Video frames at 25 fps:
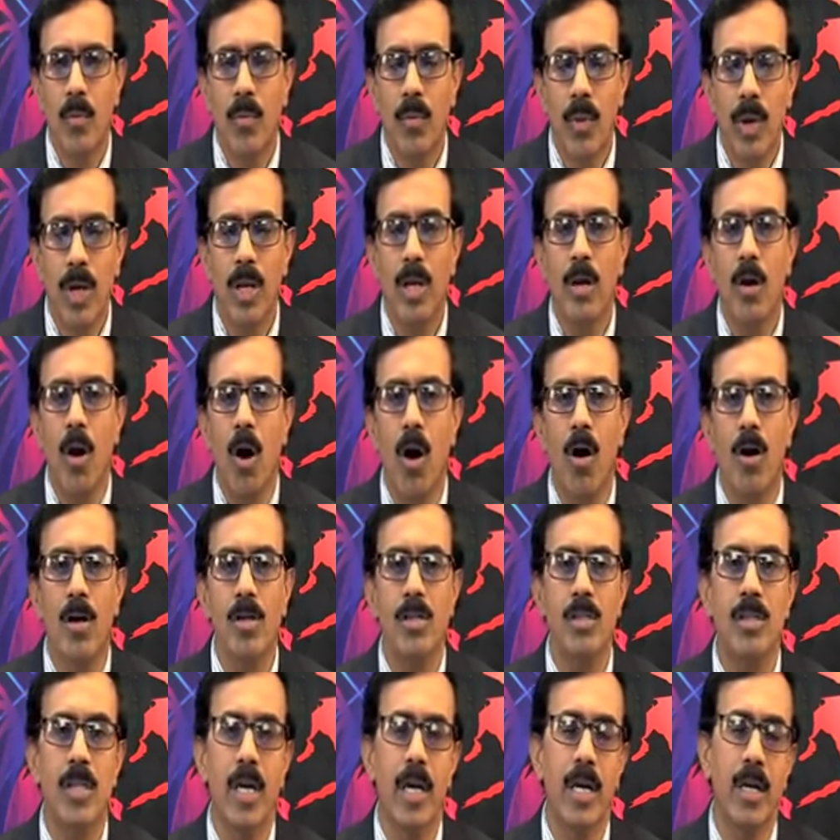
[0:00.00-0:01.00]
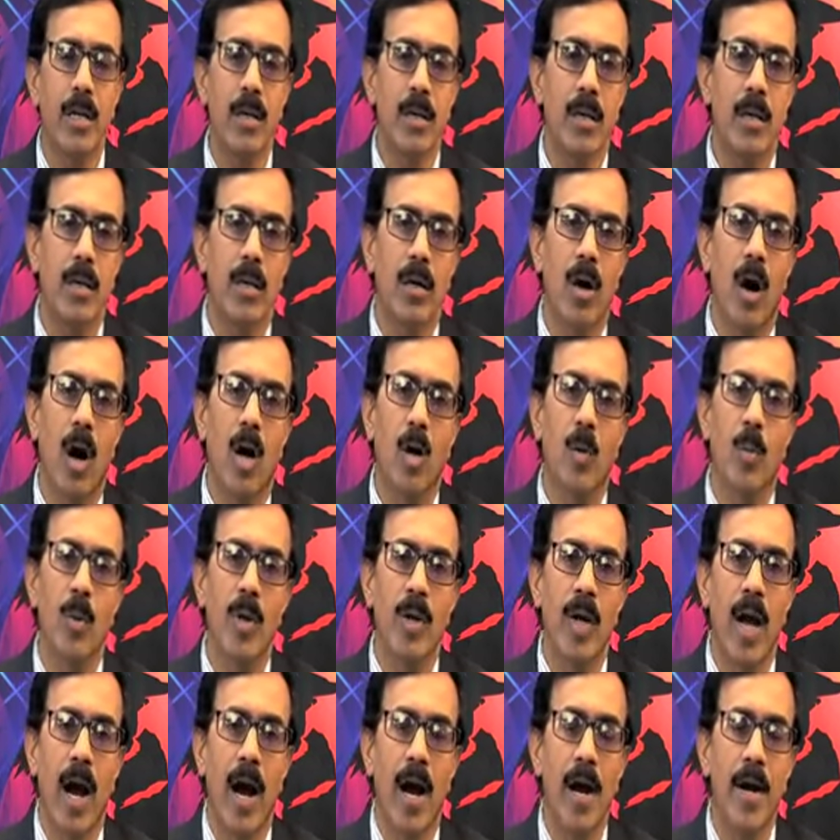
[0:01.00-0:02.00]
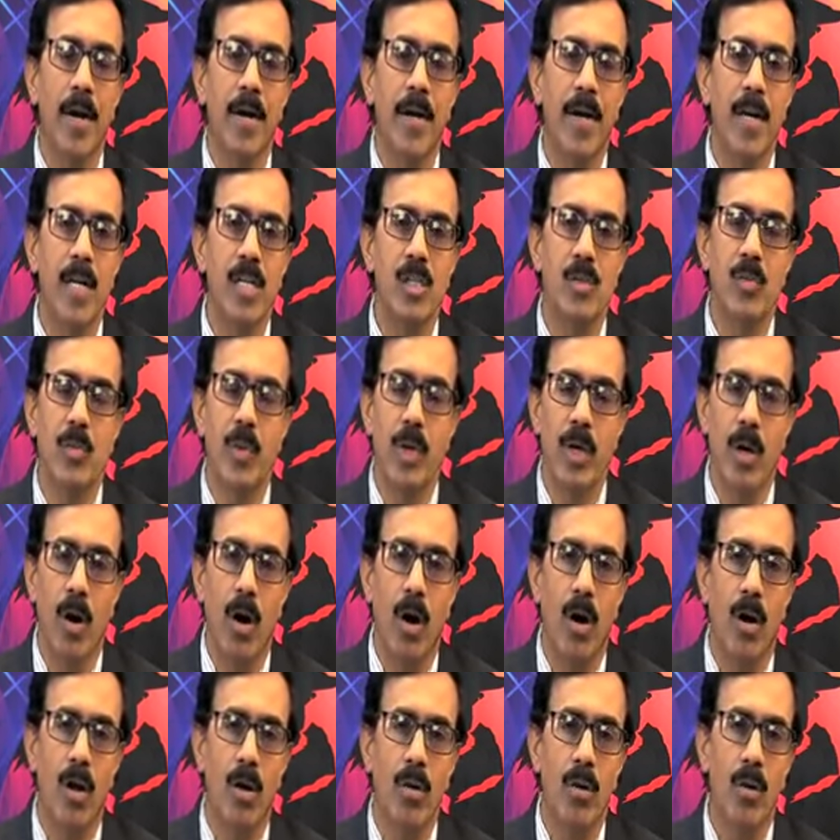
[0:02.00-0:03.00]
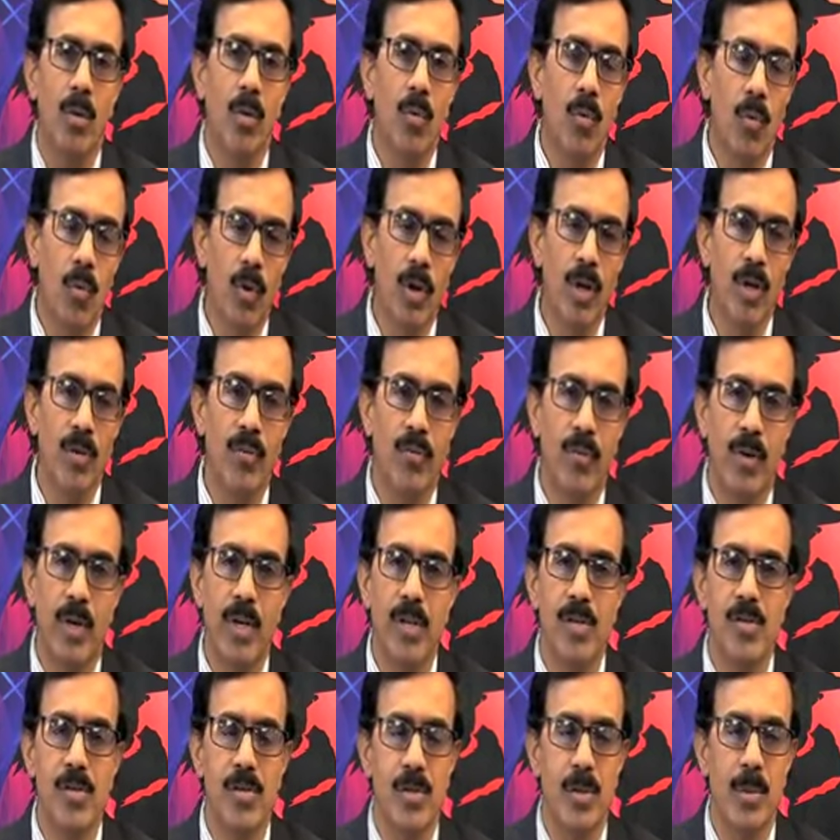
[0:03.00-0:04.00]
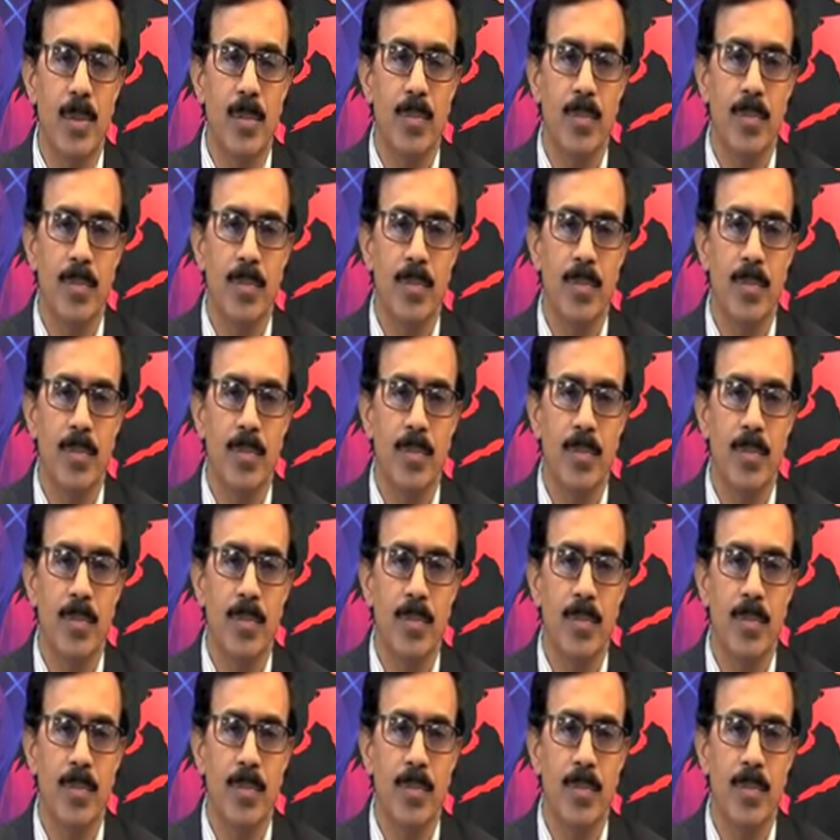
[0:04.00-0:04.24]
very long chain carbon hydrides we call olefins.